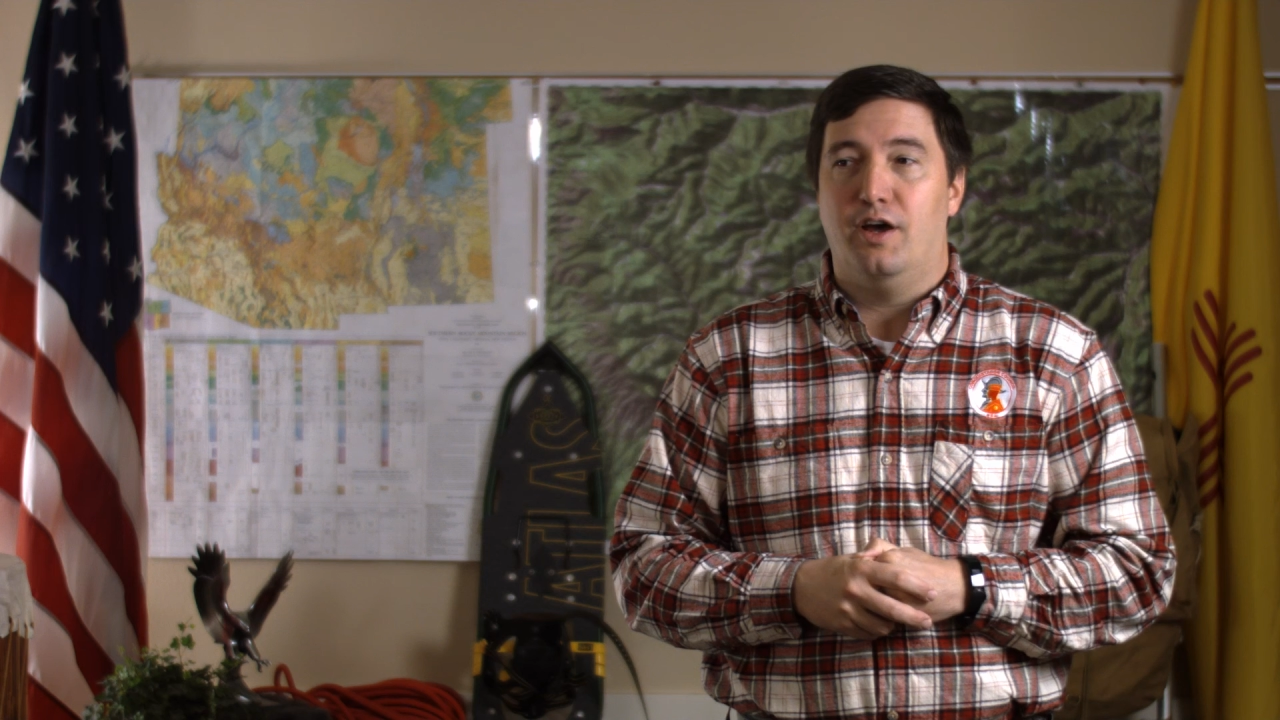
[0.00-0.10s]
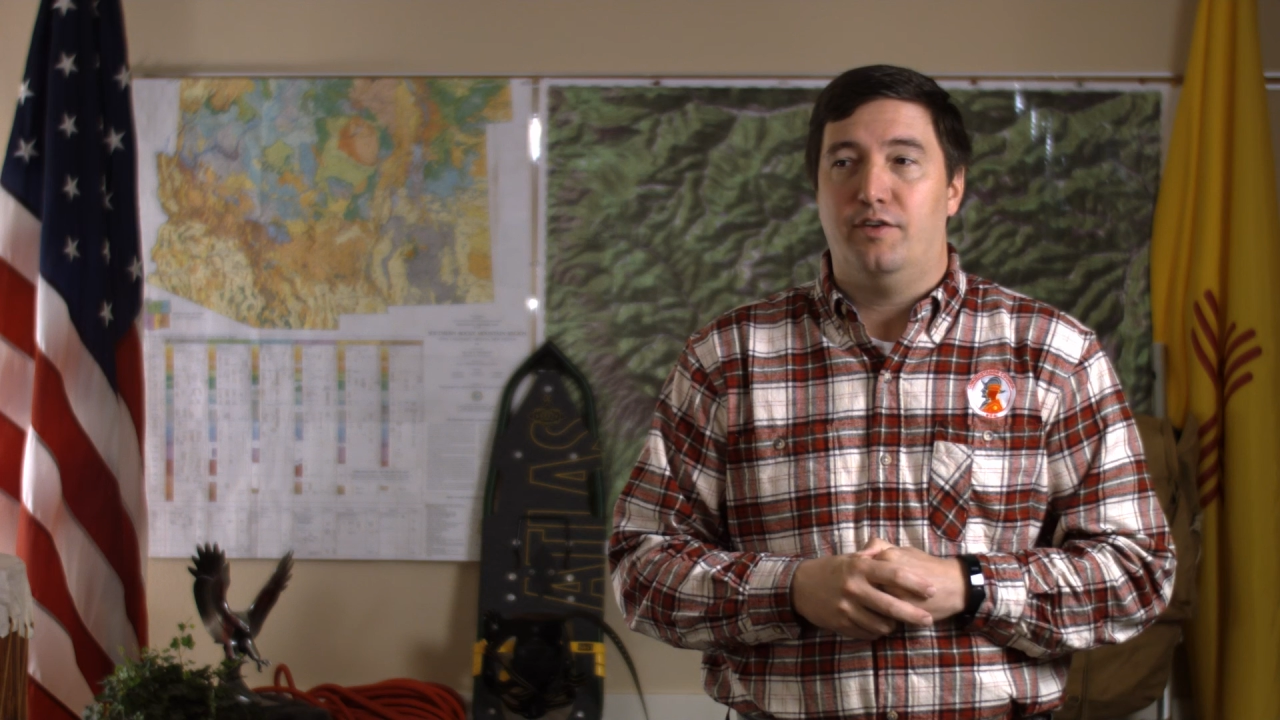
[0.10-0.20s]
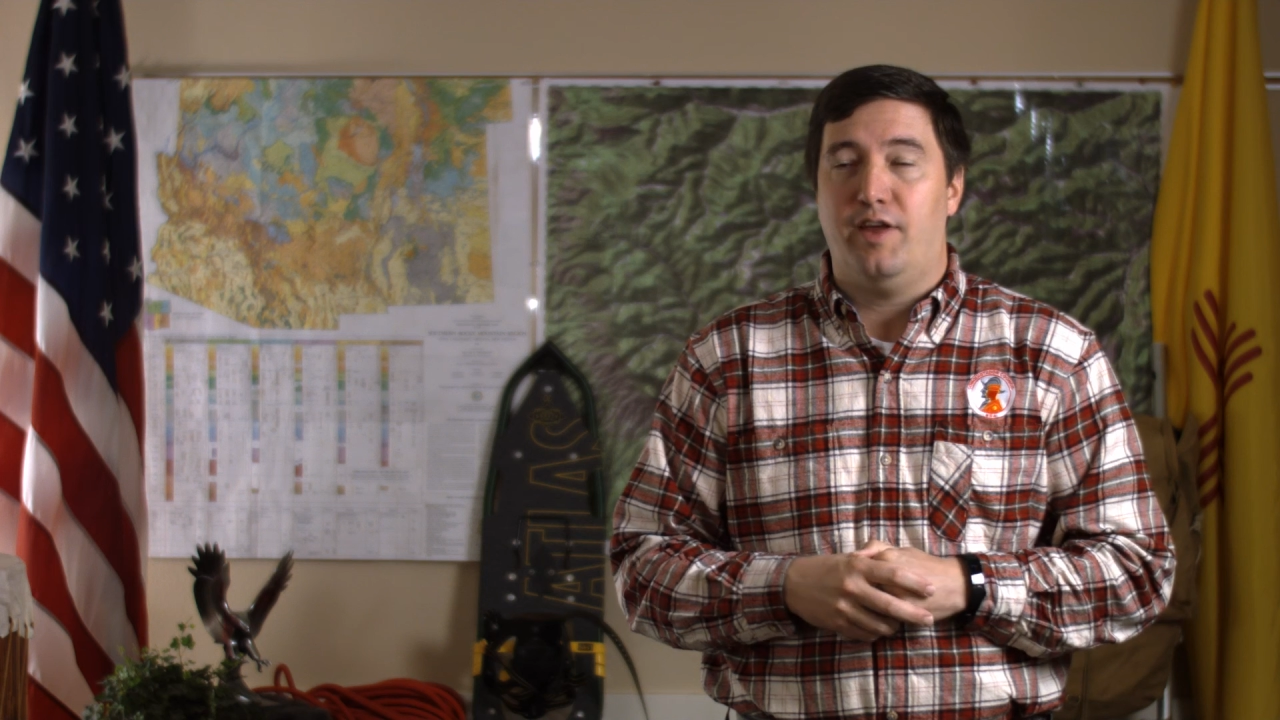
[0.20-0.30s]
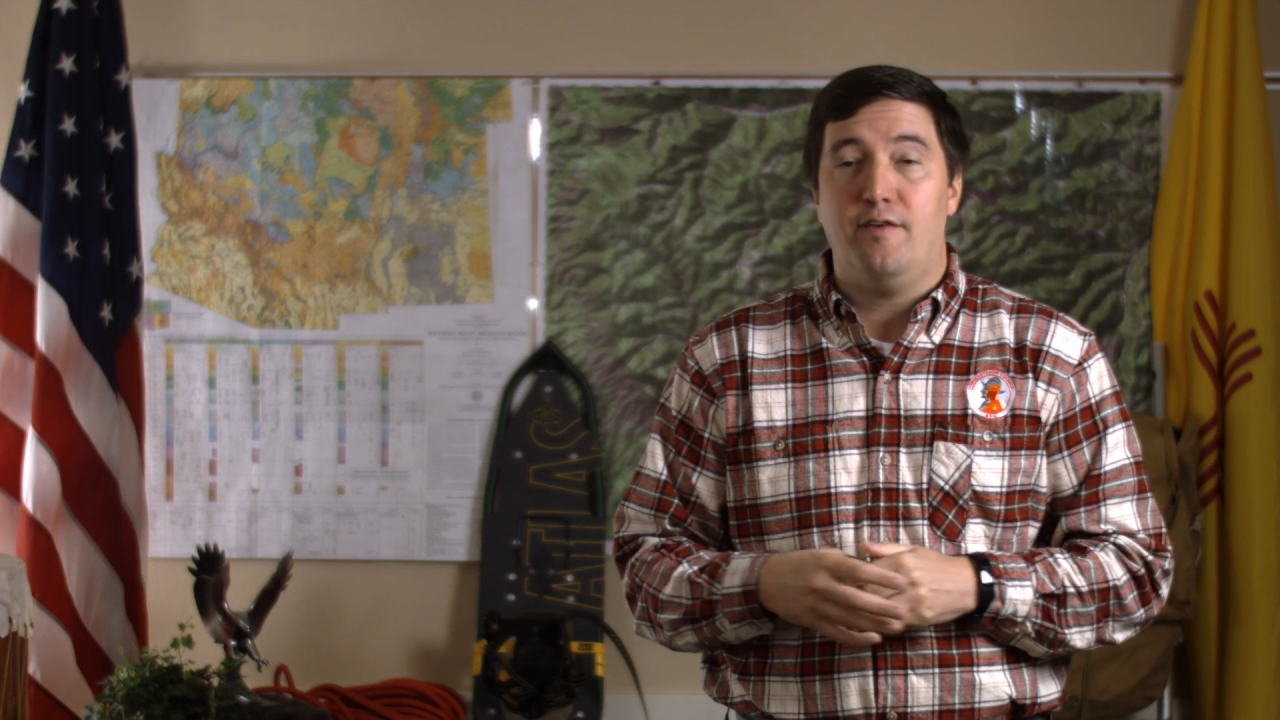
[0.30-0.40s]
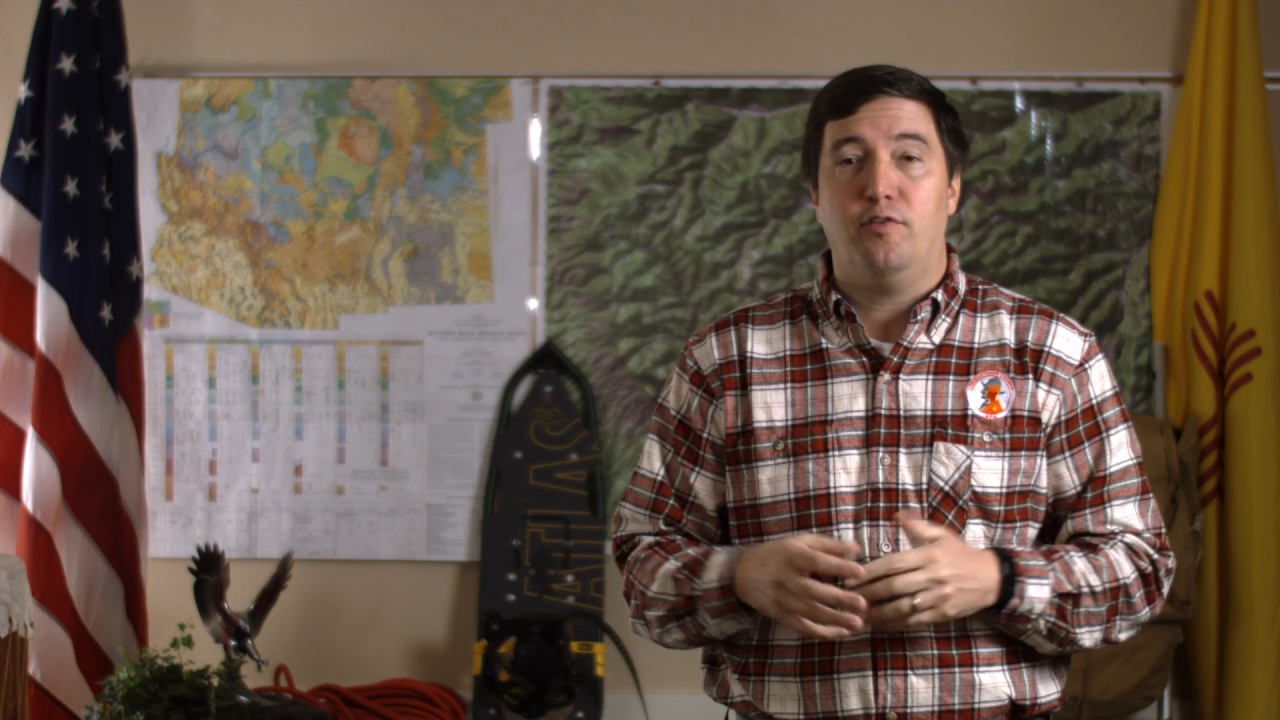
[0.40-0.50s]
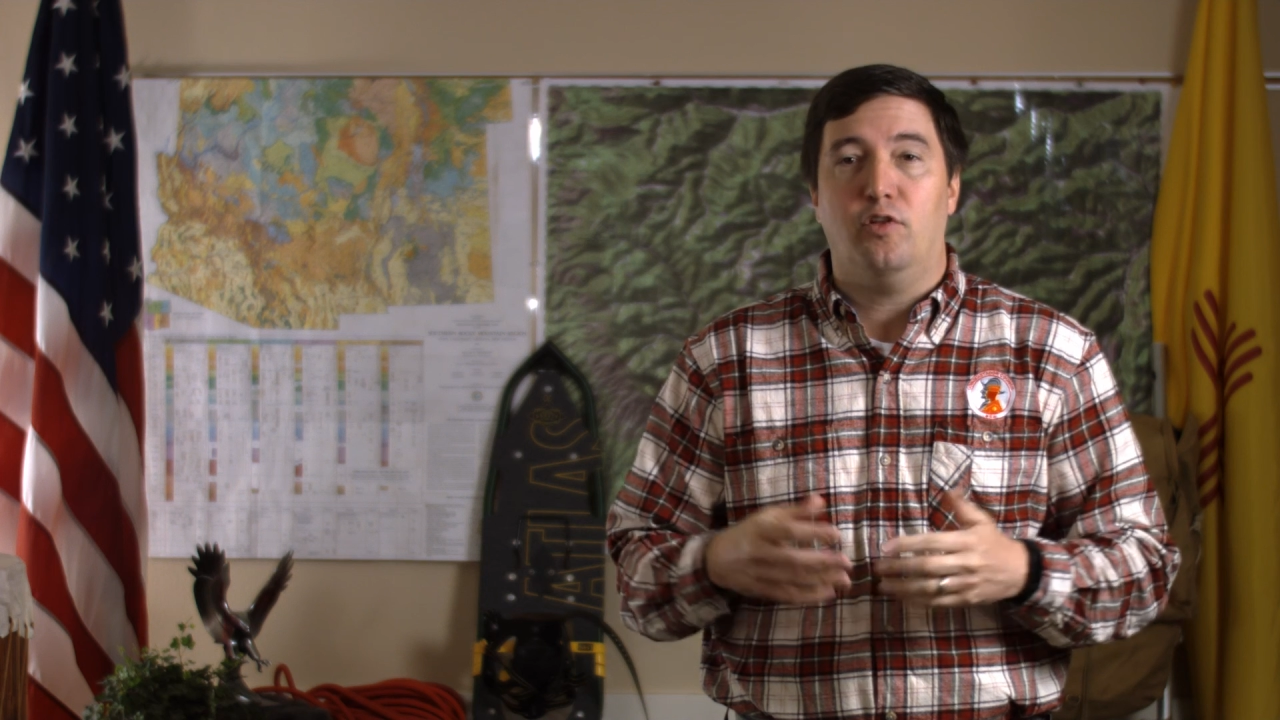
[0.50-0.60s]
uh, to have a